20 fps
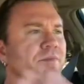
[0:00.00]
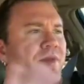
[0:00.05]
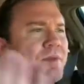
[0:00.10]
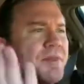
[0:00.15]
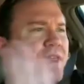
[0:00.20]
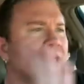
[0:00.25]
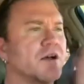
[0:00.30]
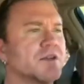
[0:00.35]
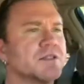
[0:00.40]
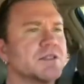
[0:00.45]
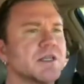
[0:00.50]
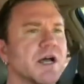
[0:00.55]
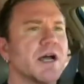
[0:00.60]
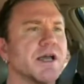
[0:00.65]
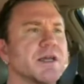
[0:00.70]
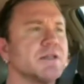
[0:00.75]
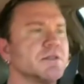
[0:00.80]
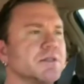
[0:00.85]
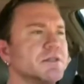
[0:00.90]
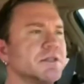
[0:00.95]
Maybe the
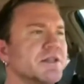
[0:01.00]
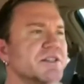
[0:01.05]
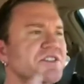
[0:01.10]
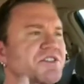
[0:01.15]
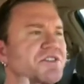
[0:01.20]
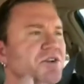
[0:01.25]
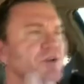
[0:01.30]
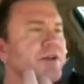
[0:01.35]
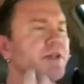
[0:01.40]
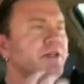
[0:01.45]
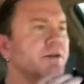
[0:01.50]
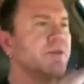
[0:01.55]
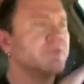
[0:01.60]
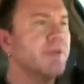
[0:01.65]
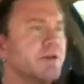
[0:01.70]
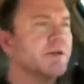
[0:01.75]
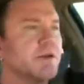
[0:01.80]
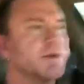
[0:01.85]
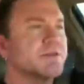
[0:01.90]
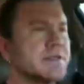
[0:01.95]
outside looks dirty. You
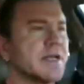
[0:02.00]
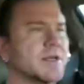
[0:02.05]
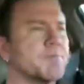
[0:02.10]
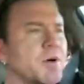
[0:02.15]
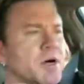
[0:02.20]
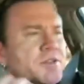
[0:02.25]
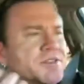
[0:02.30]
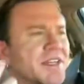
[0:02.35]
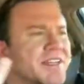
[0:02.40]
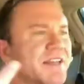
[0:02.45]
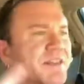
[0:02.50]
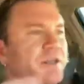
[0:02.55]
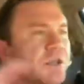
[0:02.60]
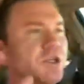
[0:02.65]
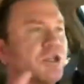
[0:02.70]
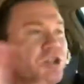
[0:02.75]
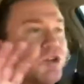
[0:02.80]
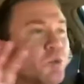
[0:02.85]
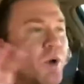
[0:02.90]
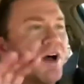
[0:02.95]
know, it's like Paul said, nothing
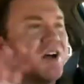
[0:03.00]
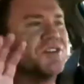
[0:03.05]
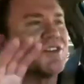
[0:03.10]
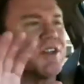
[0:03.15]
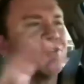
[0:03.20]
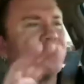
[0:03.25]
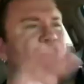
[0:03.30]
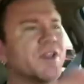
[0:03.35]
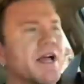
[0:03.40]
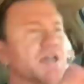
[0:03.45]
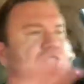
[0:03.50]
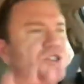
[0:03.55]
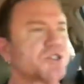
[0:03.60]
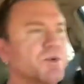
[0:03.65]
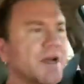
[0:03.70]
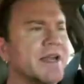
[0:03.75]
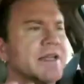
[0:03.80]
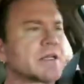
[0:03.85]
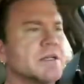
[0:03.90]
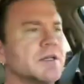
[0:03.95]
good dwells in the
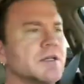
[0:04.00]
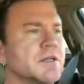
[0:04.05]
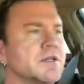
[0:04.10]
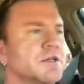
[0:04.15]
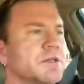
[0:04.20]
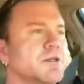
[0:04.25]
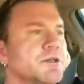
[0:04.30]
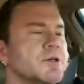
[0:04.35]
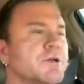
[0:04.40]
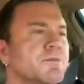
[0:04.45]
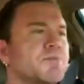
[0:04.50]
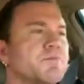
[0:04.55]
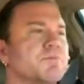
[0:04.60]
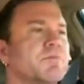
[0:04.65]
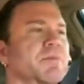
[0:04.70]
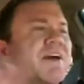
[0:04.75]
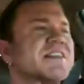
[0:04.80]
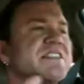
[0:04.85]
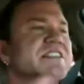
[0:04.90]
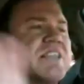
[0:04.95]
flesh, right?
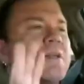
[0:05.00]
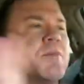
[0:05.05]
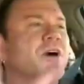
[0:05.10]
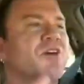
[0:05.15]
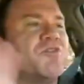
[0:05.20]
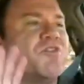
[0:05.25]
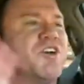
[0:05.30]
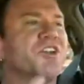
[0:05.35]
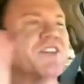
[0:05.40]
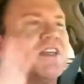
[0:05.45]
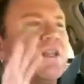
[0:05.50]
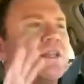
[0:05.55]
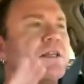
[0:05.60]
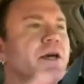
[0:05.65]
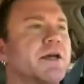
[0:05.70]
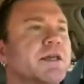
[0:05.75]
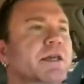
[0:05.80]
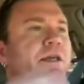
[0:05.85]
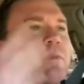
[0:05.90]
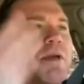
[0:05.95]
Might seem all filthy and
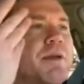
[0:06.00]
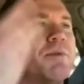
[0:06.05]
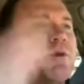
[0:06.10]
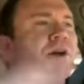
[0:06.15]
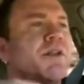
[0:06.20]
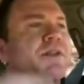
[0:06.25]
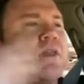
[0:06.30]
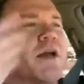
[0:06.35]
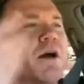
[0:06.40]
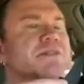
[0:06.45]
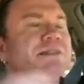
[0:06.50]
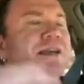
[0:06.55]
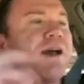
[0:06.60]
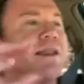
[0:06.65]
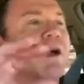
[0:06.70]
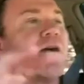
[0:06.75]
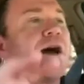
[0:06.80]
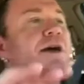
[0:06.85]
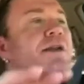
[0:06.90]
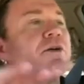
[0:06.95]
yucky. Maybe on the
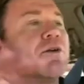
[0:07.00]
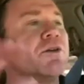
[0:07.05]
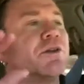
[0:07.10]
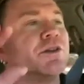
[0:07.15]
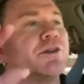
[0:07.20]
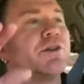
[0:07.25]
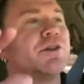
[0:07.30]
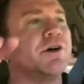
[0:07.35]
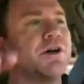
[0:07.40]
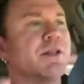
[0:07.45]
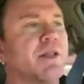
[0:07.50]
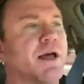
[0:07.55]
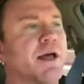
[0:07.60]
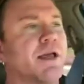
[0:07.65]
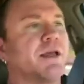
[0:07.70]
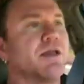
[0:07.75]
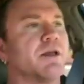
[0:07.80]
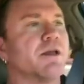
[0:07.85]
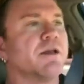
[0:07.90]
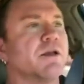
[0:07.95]
outside, I don't look like